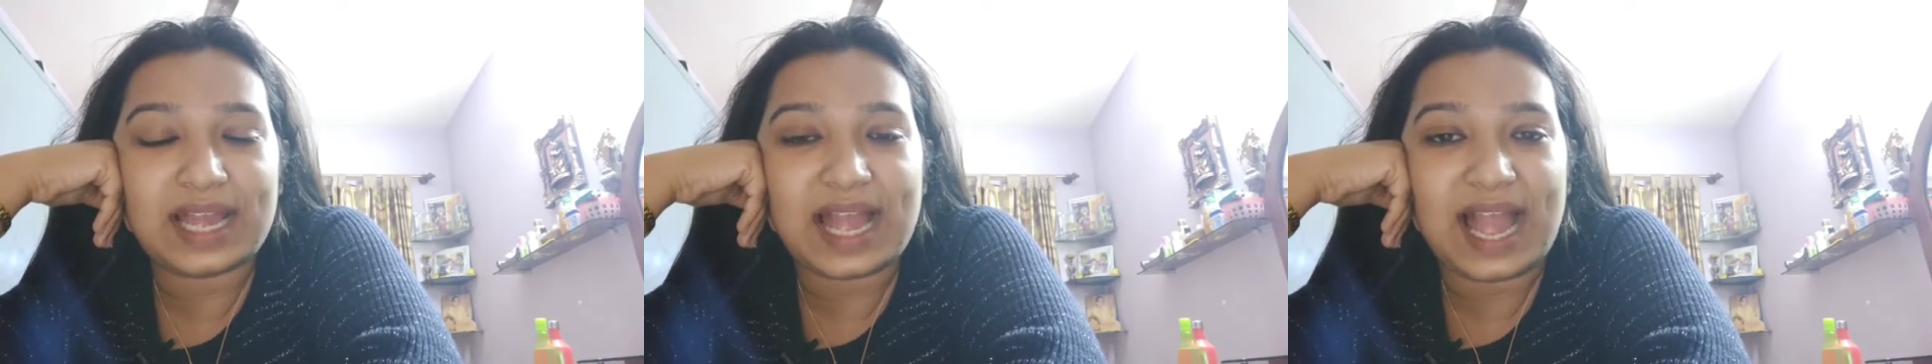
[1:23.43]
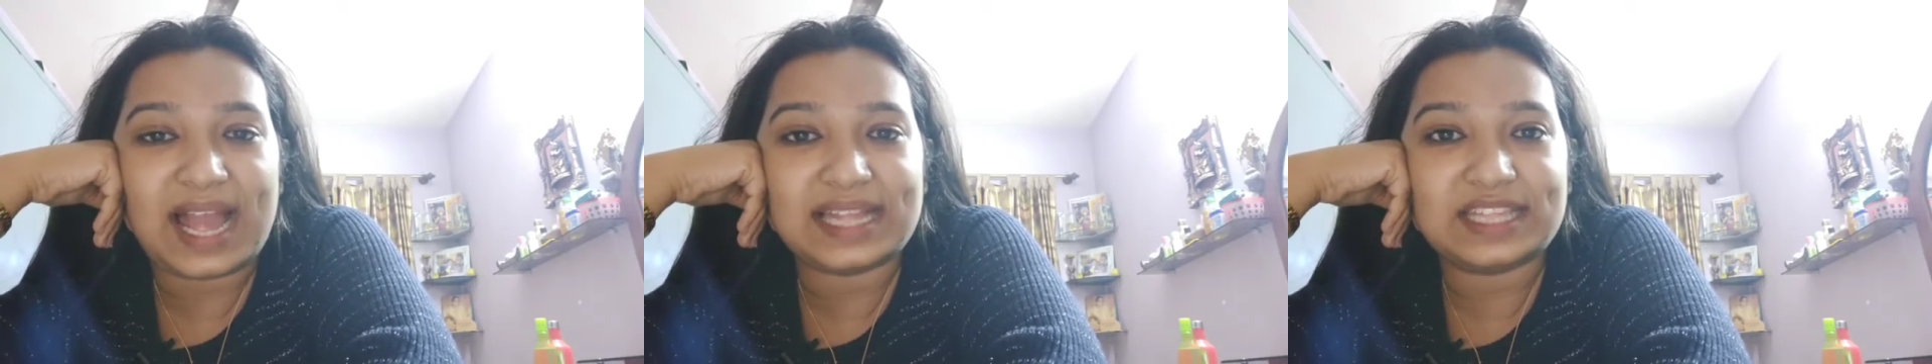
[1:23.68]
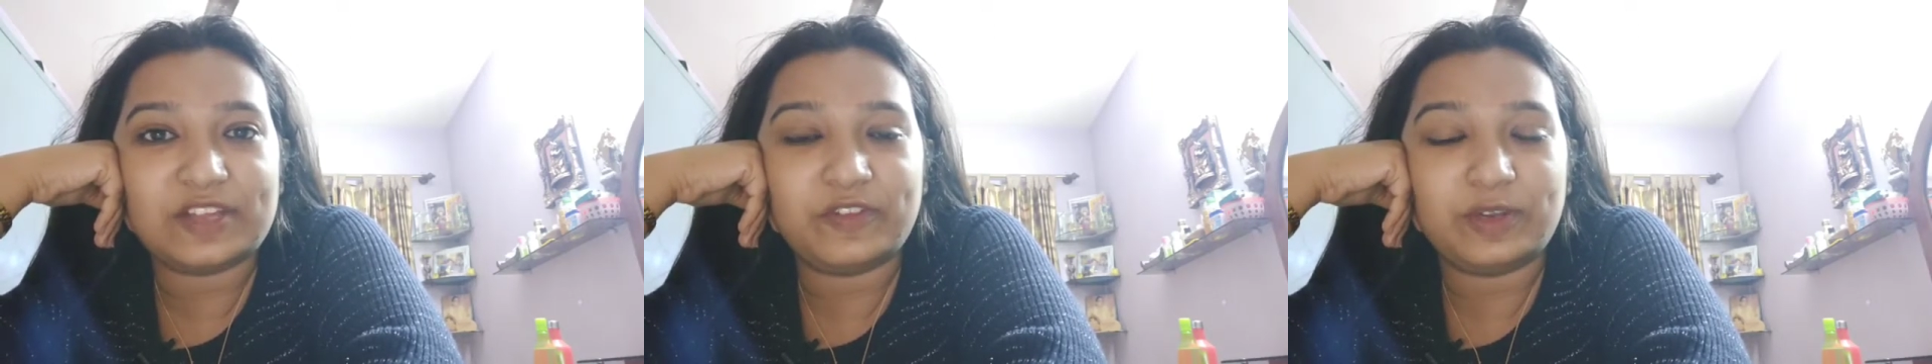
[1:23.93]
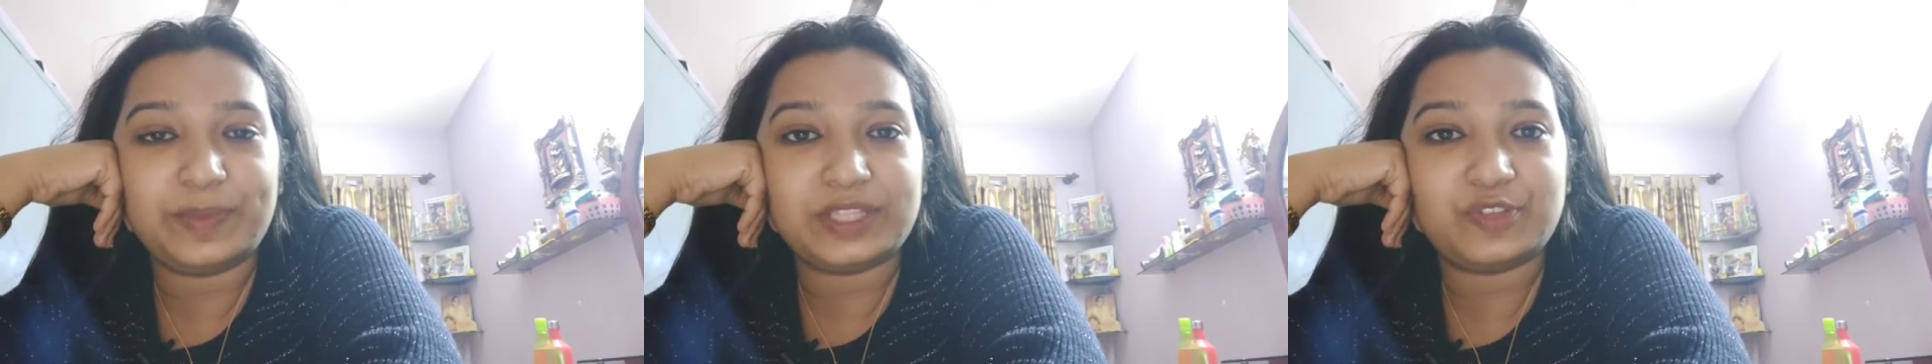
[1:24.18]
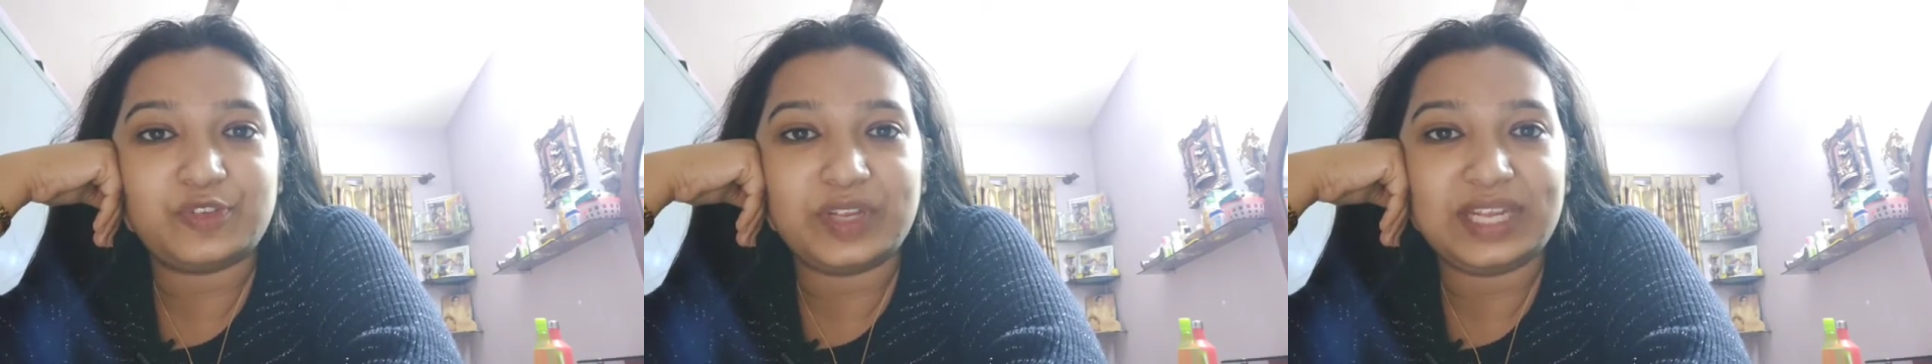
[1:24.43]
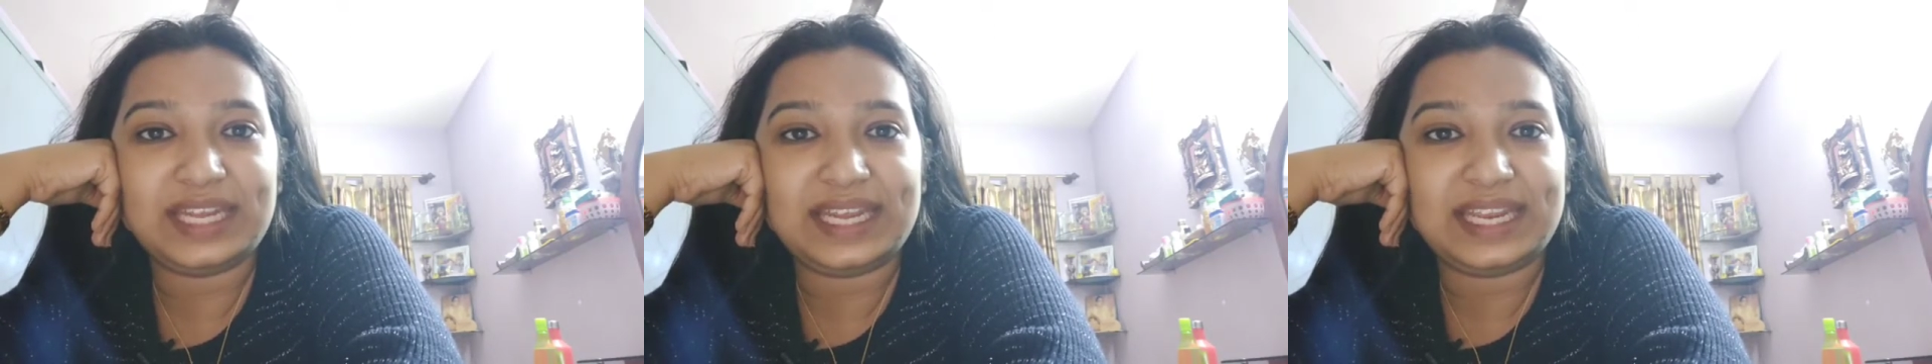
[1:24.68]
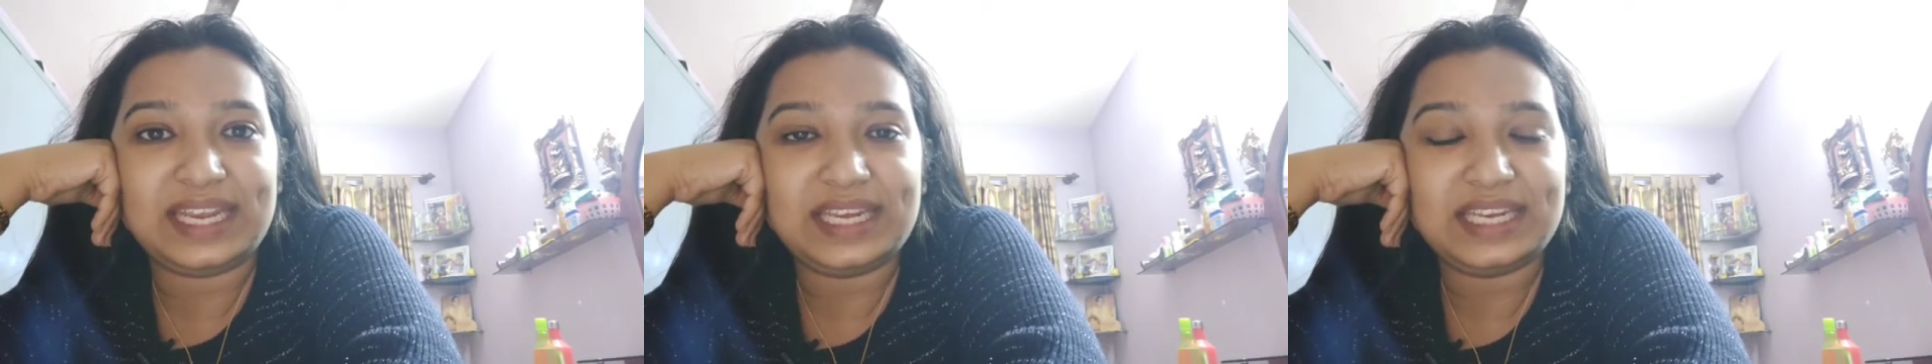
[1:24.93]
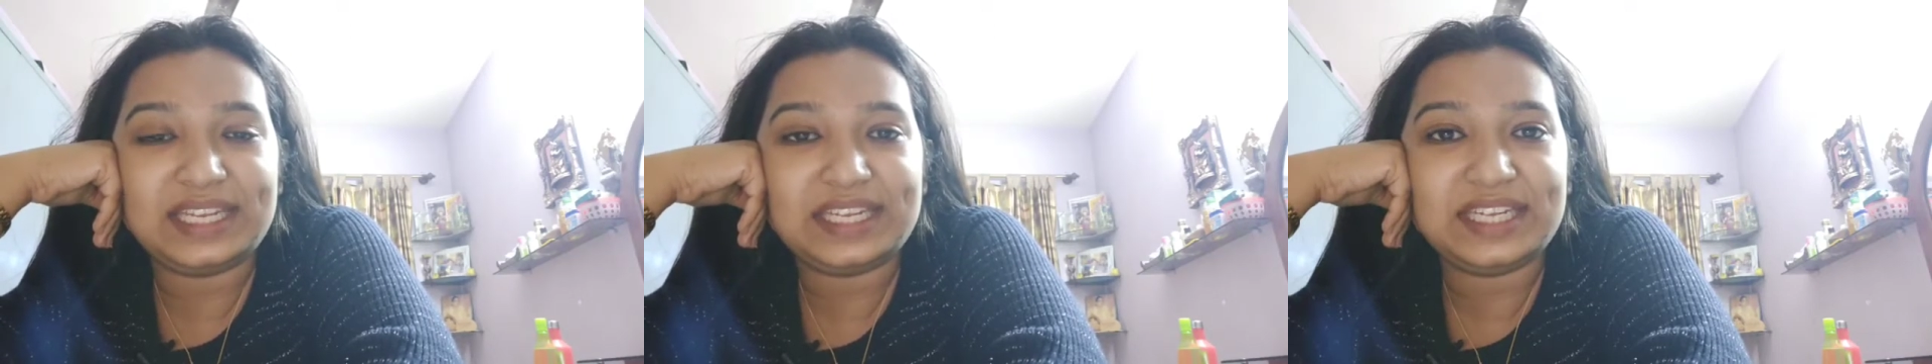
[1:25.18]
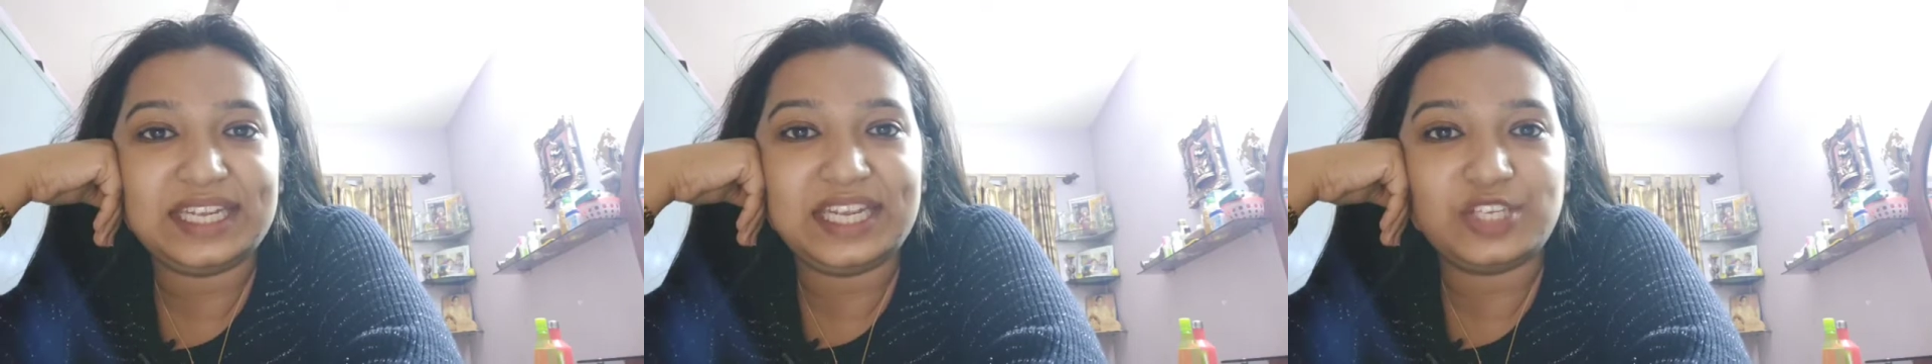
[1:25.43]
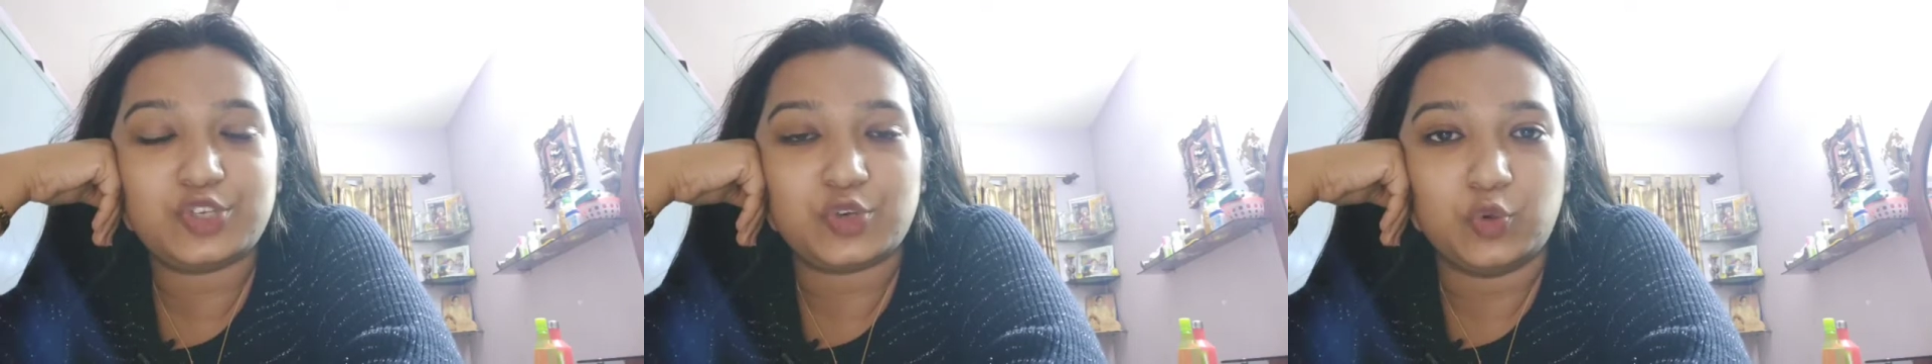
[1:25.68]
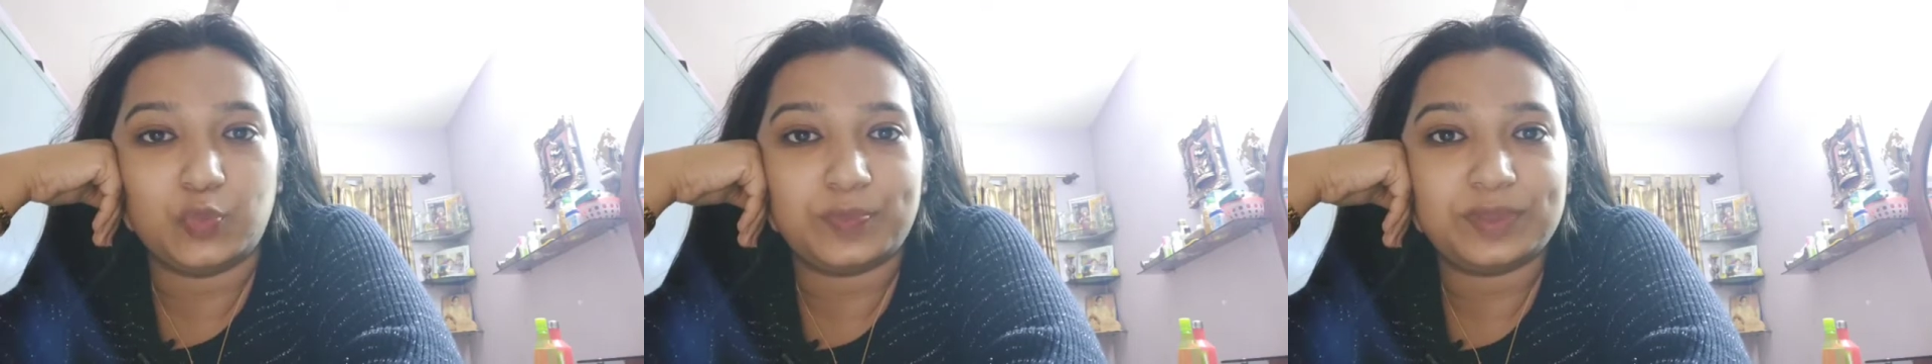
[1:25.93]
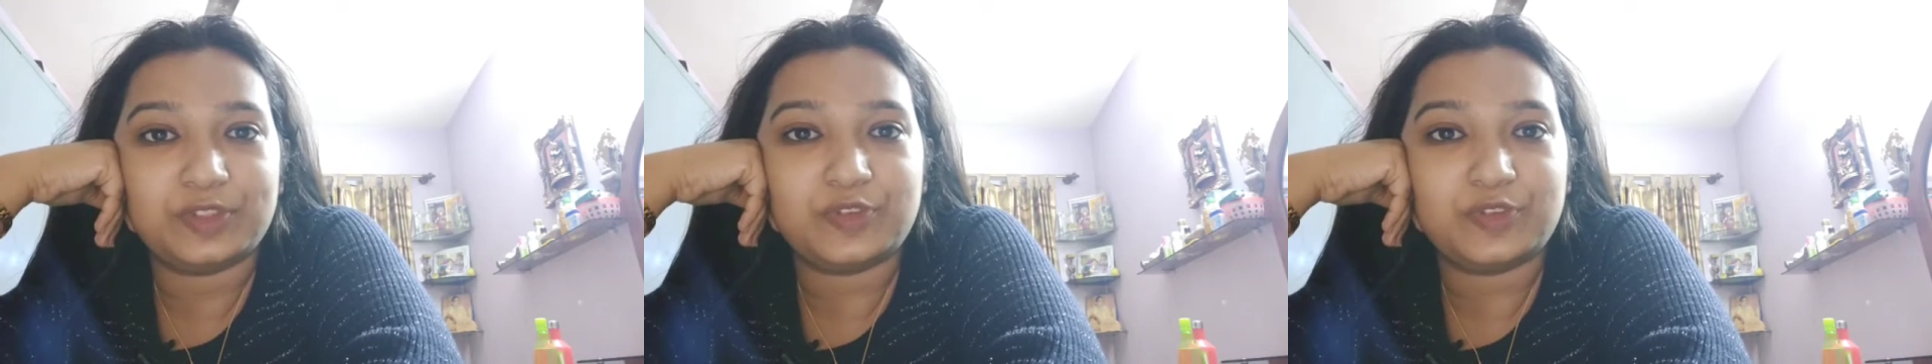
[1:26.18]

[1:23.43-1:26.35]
and there will be 3 in each group.